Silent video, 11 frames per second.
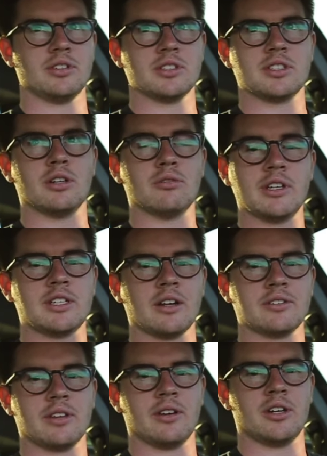you should still reach
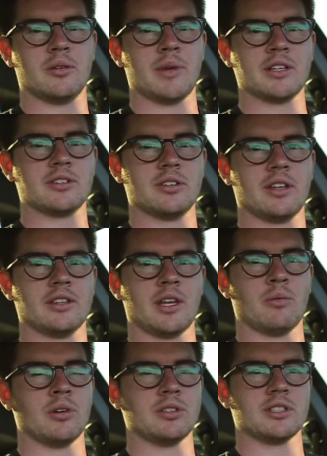out to the owner and make sure that they
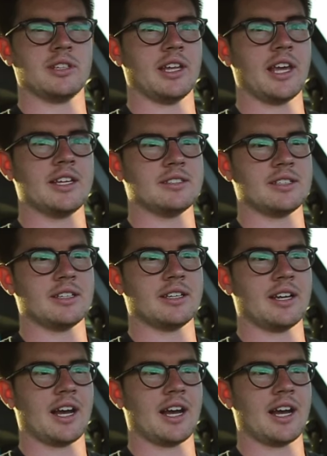weren't just lazy